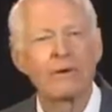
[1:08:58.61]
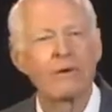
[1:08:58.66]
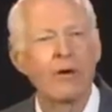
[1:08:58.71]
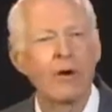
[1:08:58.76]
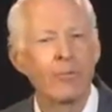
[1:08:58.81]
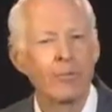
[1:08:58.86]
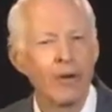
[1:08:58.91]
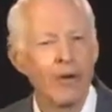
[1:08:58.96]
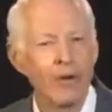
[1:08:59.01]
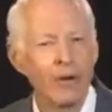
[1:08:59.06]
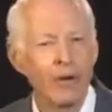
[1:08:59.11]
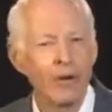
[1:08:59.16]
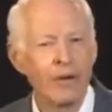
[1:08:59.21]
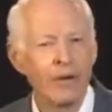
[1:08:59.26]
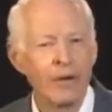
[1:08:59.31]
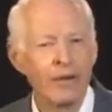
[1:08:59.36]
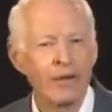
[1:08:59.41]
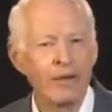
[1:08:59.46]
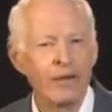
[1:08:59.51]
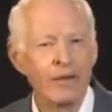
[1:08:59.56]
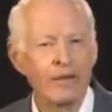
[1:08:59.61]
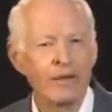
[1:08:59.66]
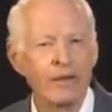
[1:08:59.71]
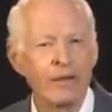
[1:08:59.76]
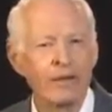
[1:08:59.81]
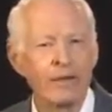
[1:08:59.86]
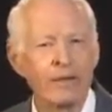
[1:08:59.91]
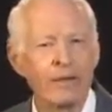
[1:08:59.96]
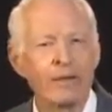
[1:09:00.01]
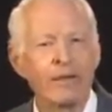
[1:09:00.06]
or $1 million?
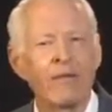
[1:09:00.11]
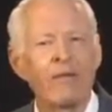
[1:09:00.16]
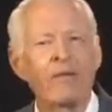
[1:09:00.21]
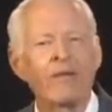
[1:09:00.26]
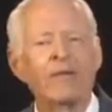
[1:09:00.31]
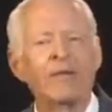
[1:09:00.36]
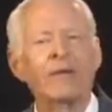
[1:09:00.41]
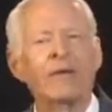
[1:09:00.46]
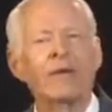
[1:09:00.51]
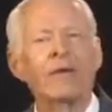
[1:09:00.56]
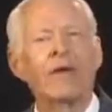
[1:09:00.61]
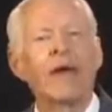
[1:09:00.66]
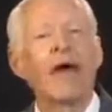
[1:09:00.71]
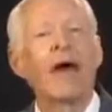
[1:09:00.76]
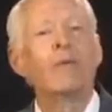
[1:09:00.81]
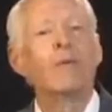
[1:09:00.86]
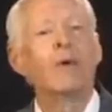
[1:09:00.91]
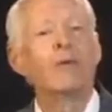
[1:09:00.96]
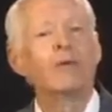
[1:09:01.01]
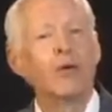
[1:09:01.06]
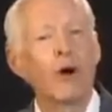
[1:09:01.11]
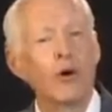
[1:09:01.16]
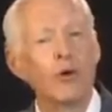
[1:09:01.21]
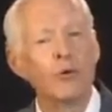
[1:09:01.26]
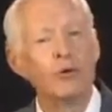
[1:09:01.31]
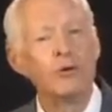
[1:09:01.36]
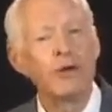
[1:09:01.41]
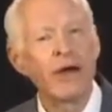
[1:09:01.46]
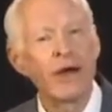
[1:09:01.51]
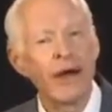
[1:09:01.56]
And we
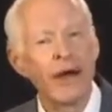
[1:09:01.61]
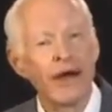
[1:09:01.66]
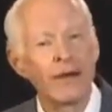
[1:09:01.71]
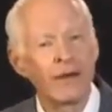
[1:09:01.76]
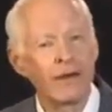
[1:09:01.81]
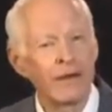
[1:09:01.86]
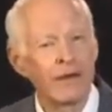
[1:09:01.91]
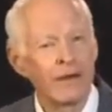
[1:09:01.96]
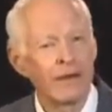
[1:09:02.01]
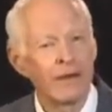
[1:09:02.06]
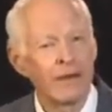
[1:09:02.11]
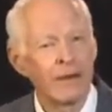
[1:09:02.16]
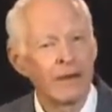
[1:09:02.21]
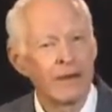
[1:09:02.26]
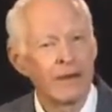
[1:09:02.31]
told you how to